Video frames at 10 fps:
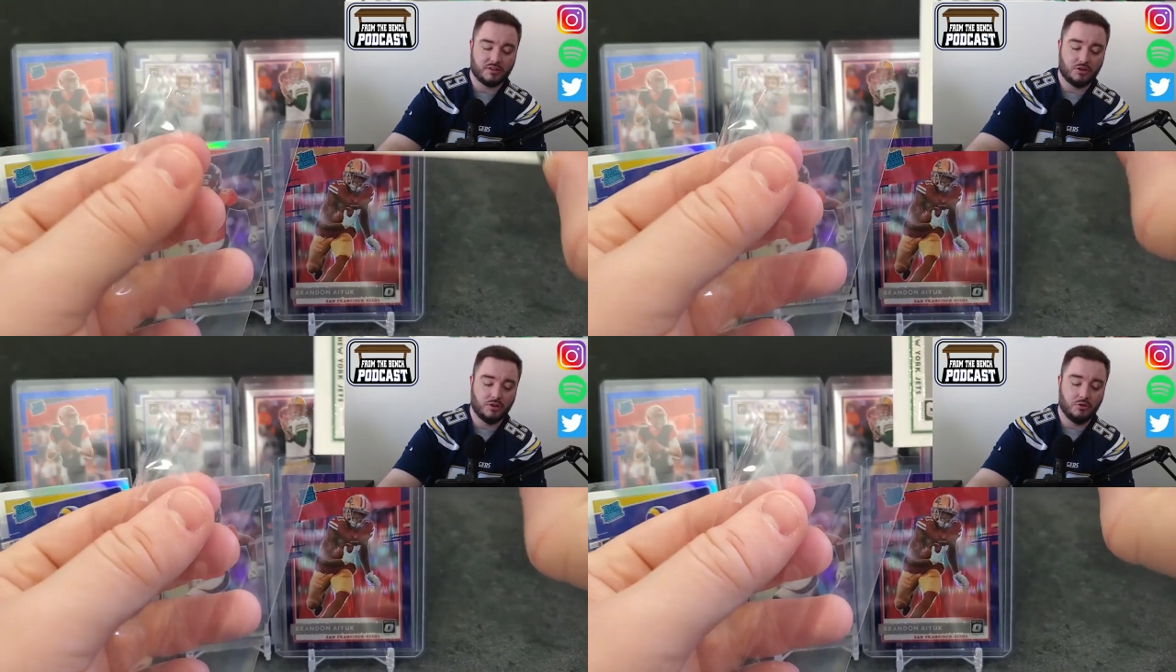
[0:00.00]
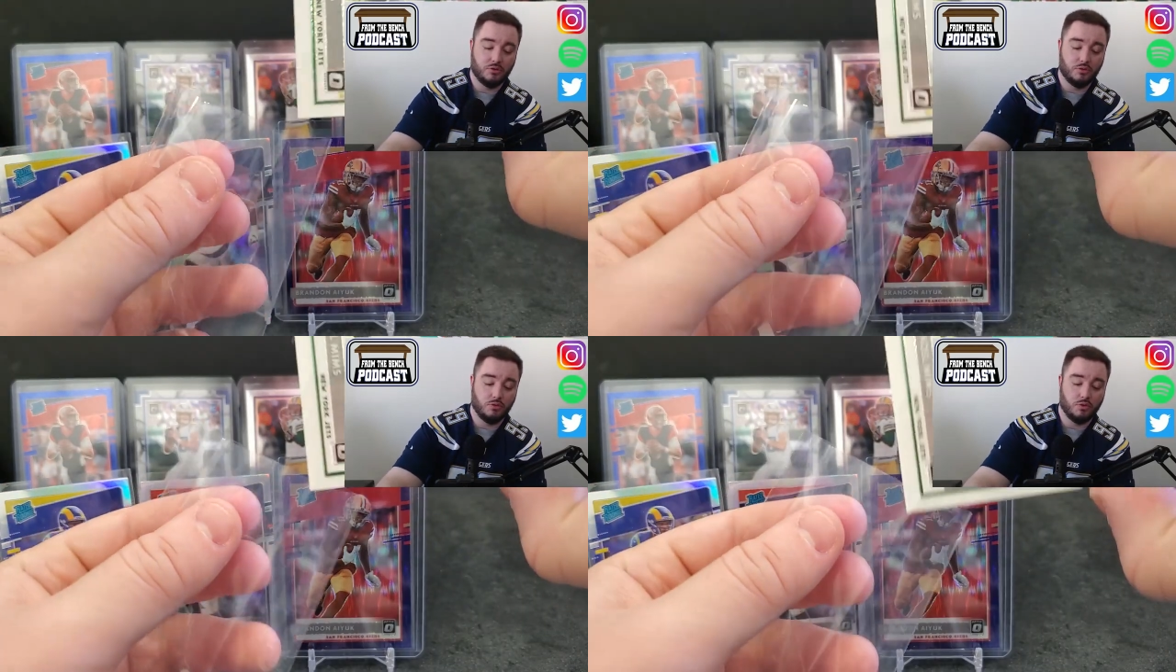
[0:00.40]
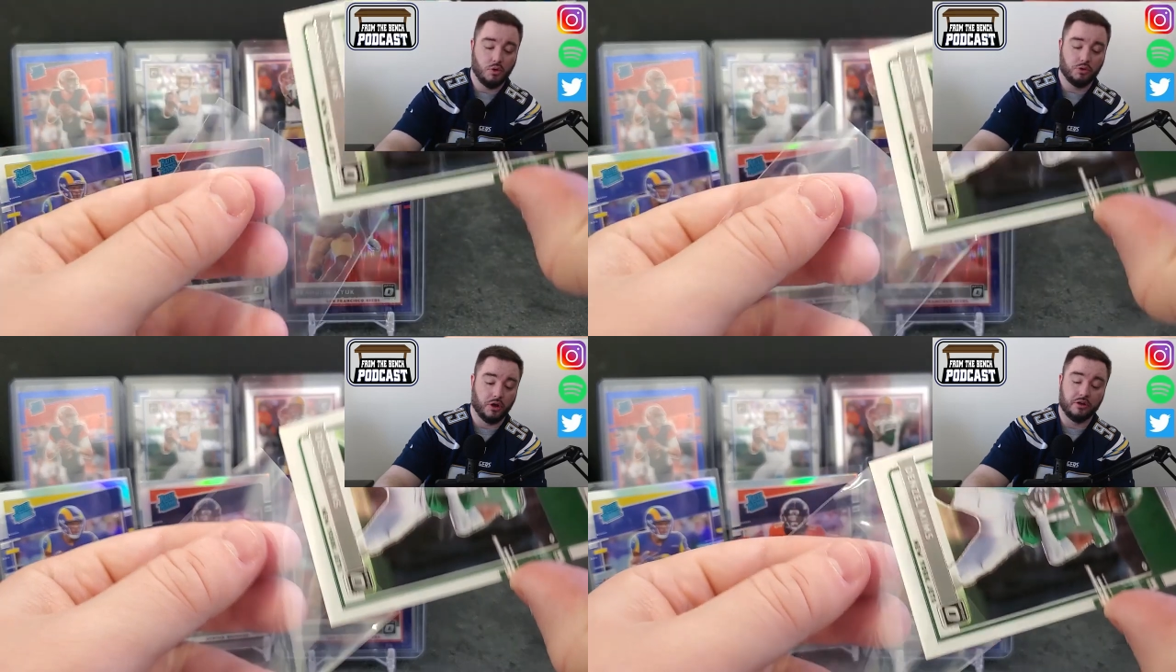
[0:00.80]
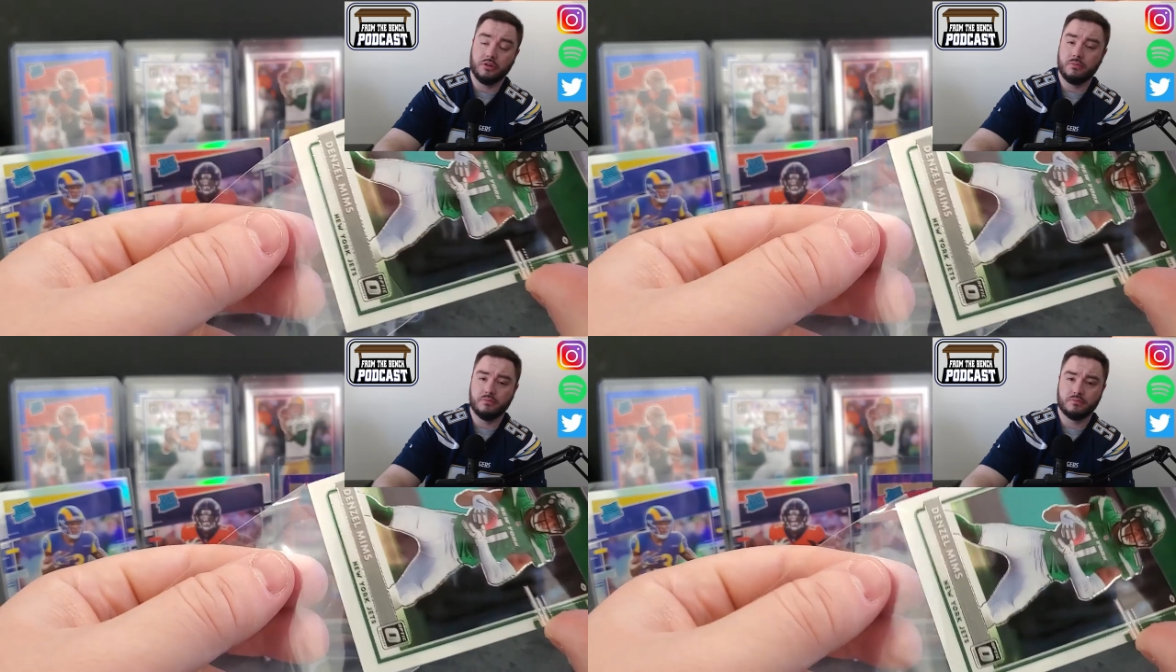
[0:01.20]
Do you hold on to
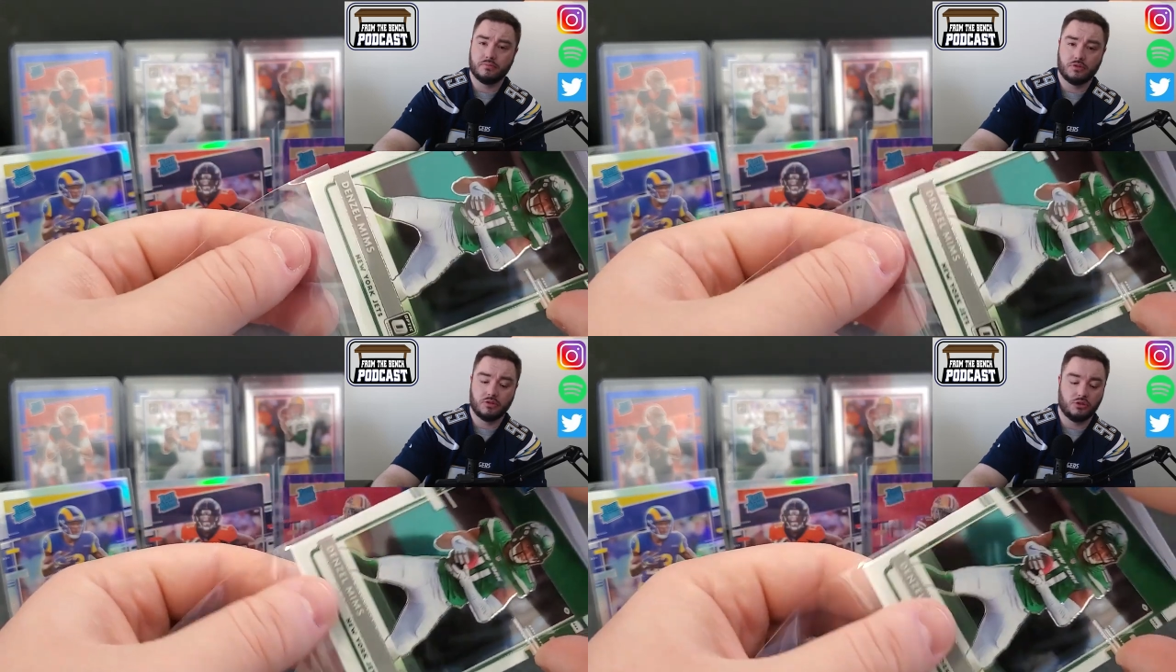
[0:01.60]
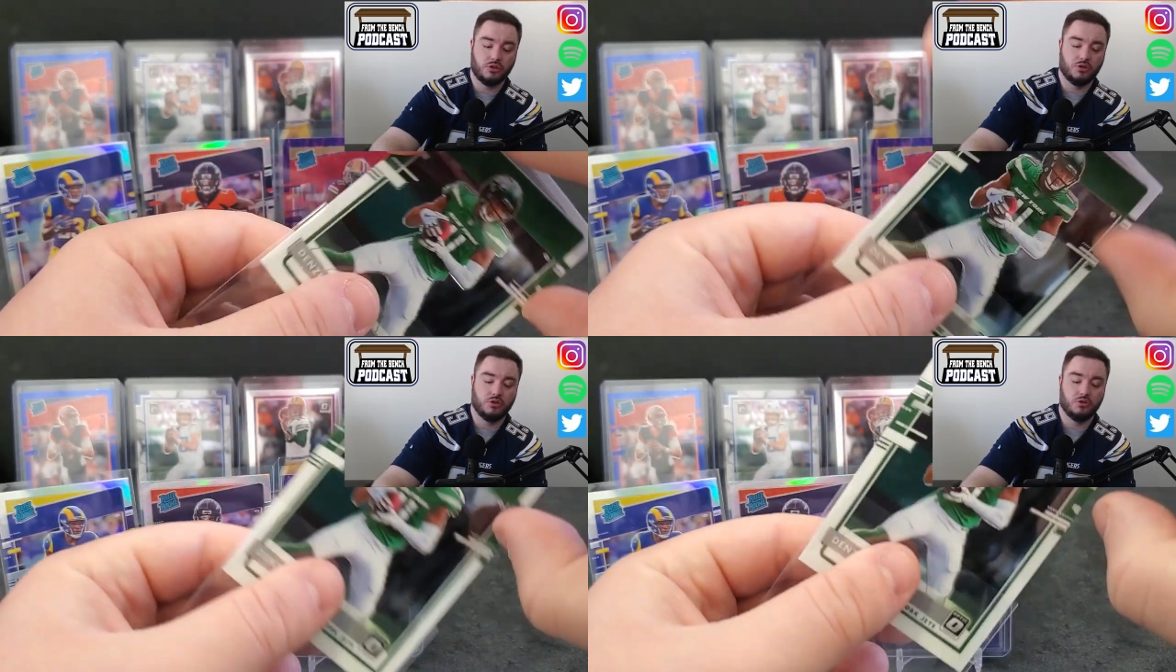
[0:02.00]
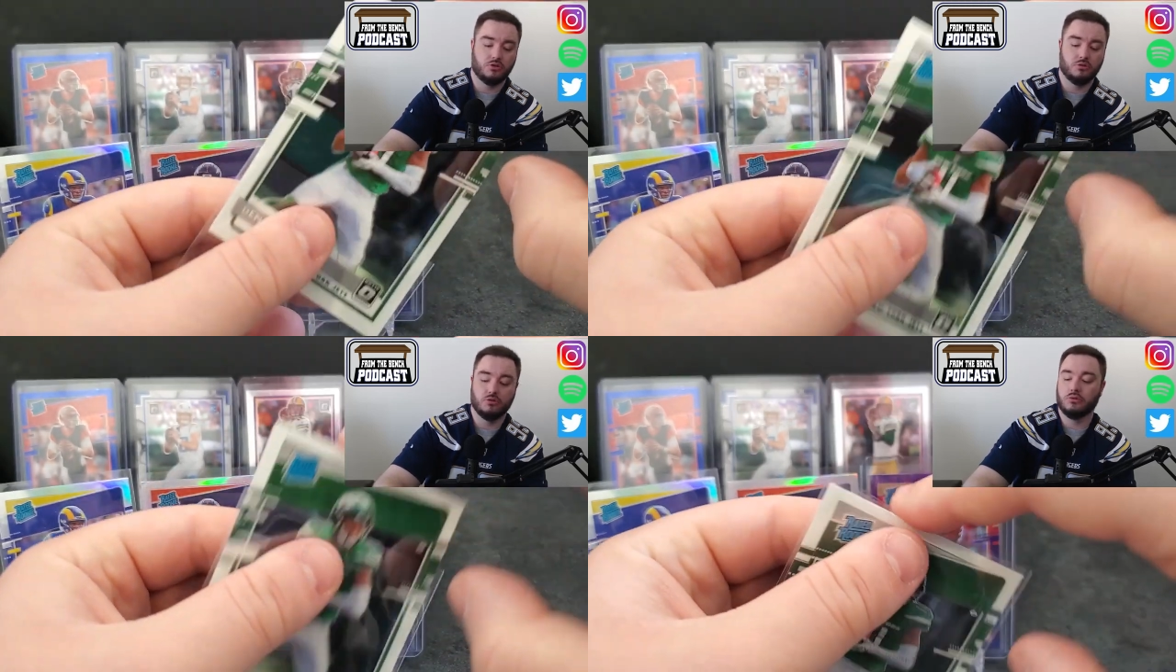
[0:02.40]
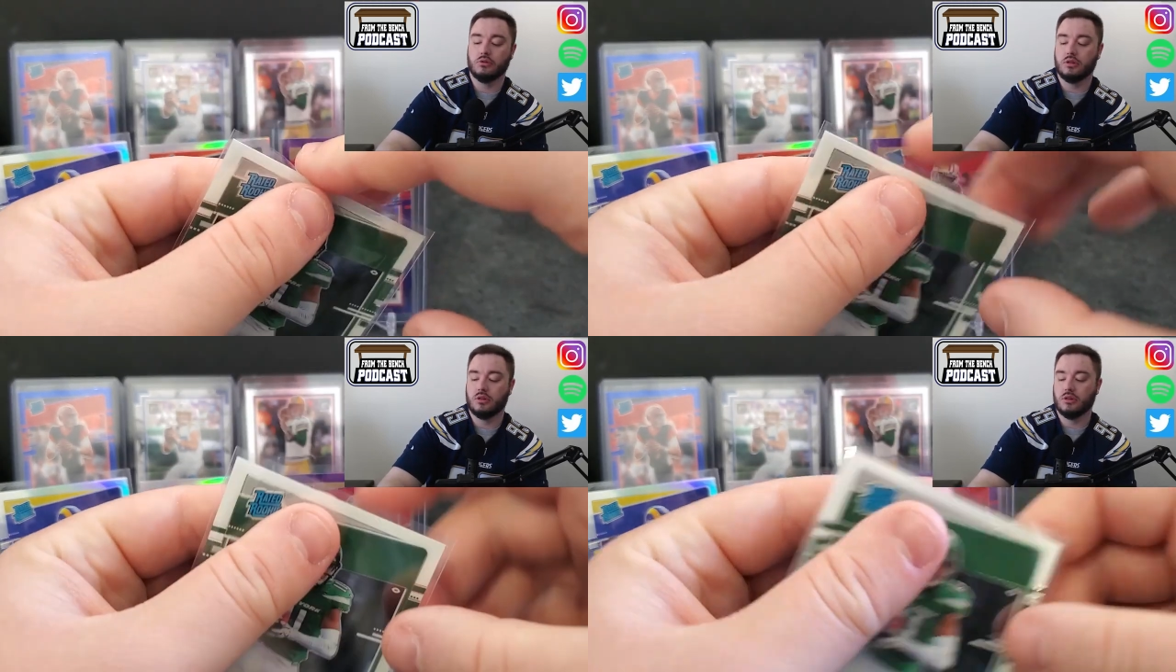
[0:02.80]
them? Do you
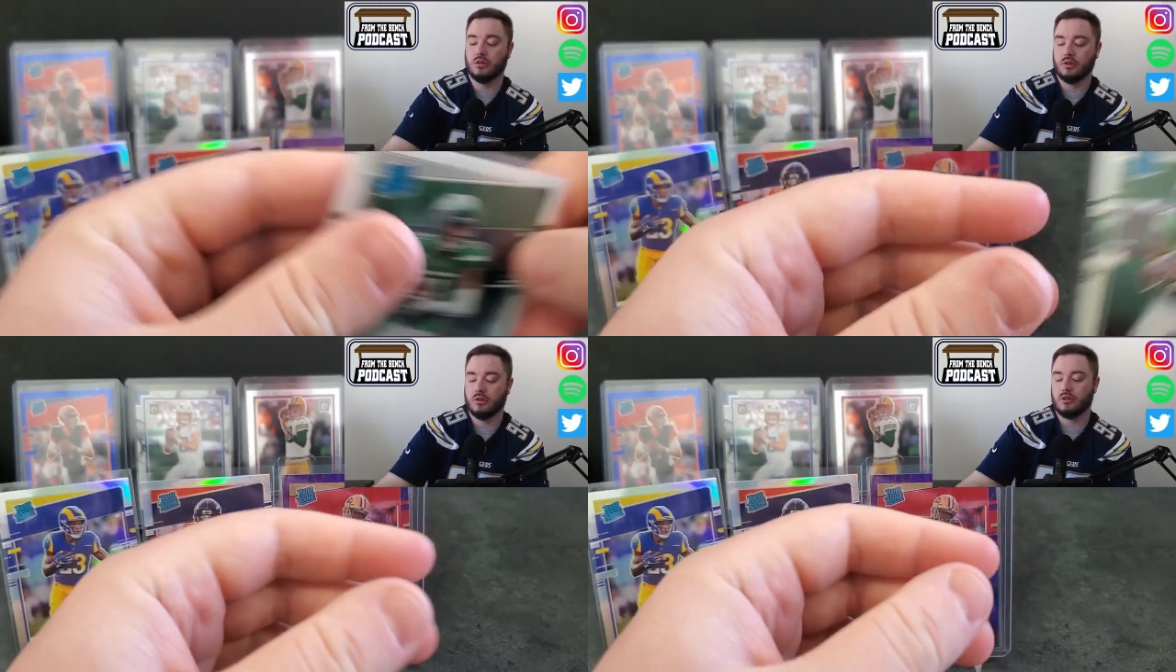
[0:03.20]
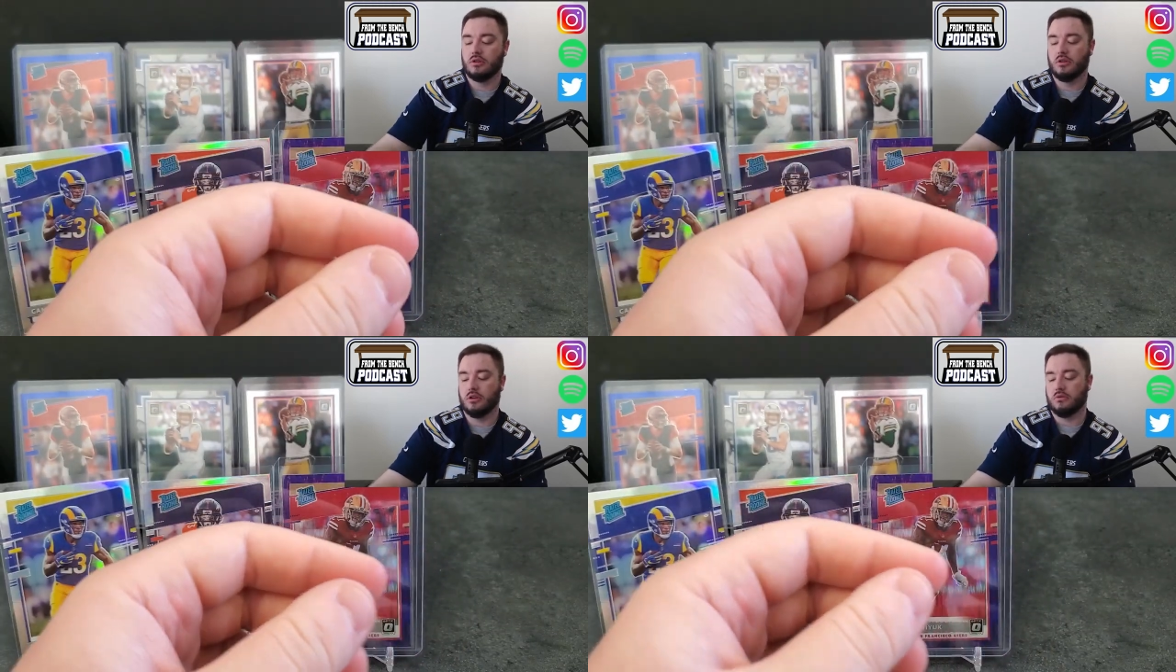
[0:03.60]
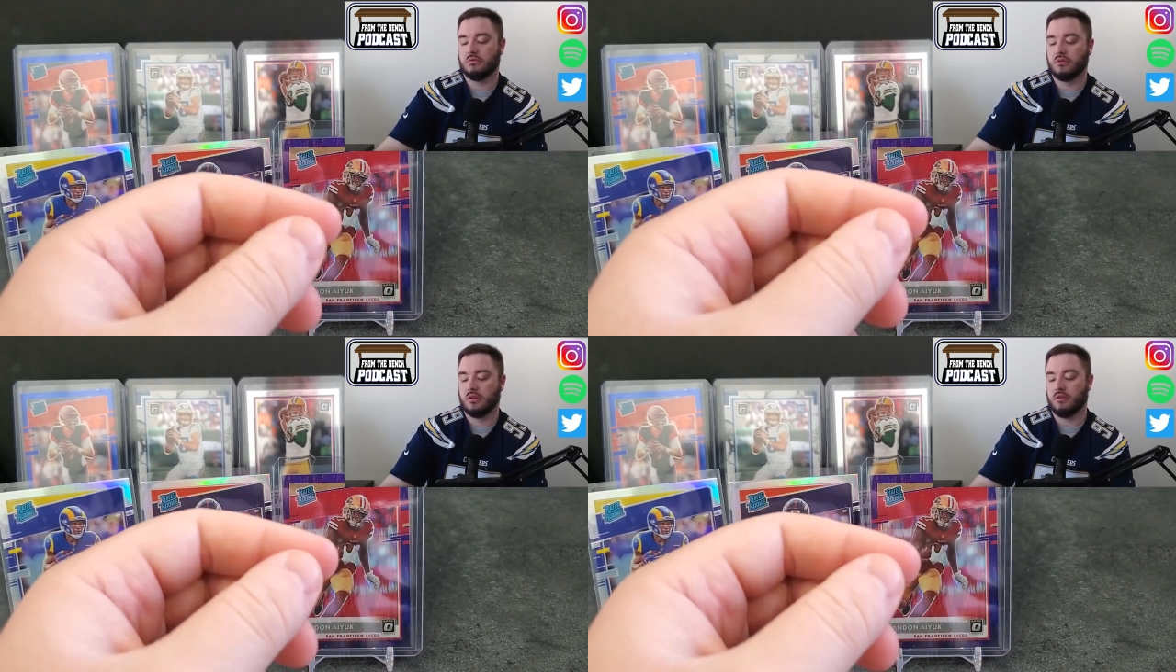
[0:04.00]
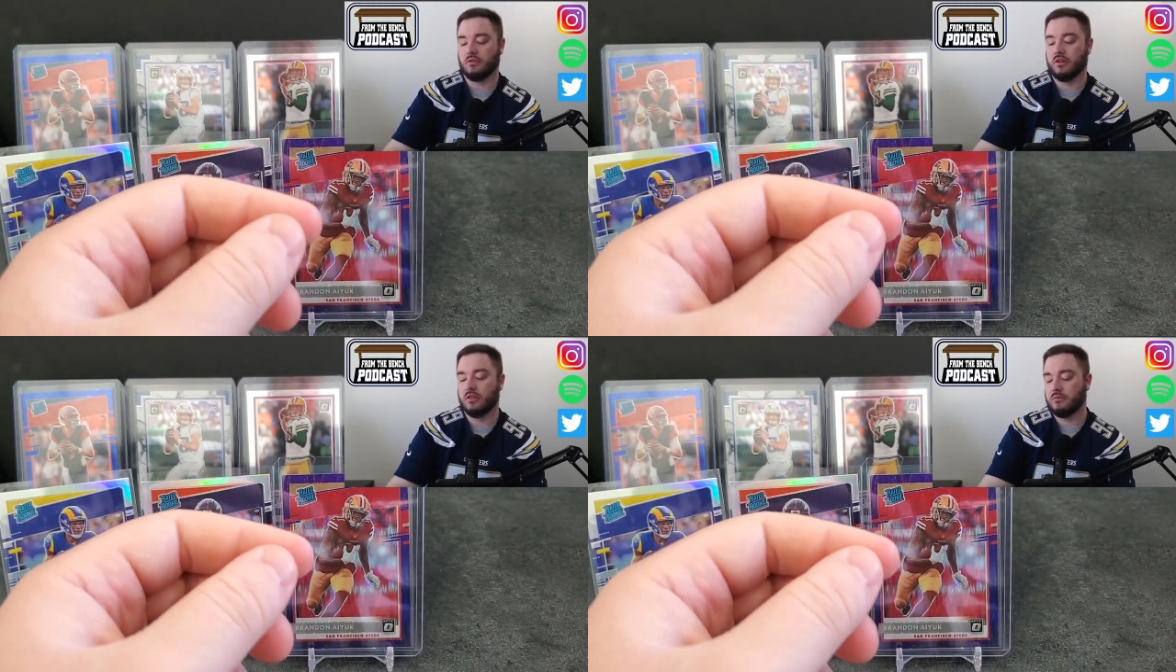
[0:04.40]
you know, get rid
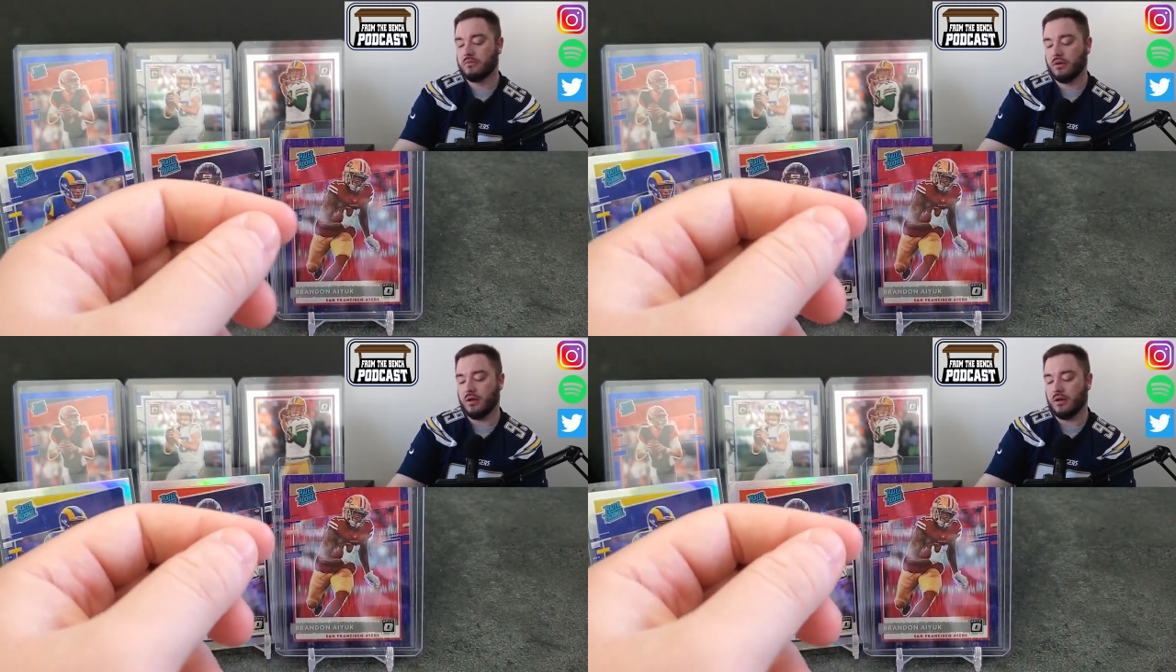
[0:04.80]
of them?